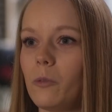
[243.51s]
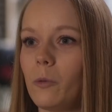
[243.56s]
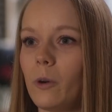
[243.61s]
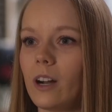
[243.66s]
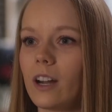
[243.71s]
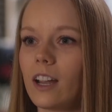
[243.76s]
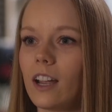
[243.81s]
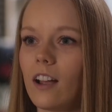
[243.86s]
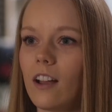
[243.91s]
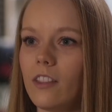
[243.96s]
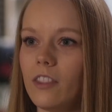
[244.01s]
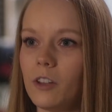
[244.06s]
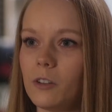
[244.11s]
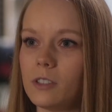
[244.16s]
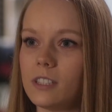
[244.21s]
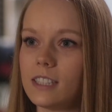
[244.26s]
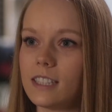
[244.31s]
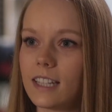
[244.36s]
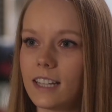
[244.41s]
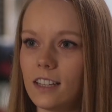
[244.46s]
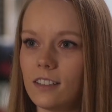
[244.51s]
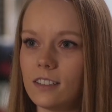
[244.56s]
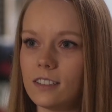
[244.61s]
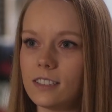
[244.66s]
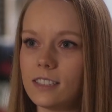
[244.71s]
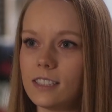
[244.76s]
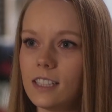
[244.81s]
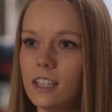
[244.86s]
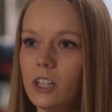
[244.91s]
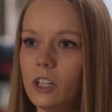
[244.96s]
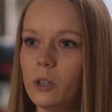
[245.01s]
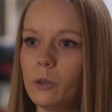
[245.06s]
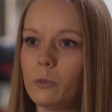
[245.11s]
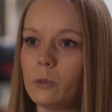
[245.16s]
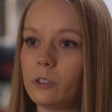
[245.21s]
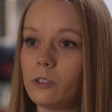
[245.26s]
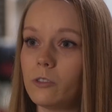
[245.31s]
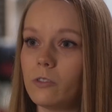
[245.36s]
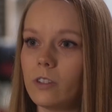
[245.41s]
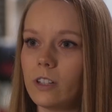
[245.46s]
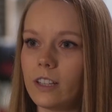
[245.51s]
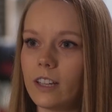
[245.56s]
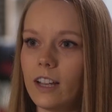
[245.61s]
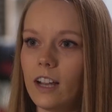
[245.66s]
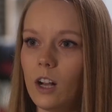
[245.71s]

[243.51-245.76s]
Working on those skills was really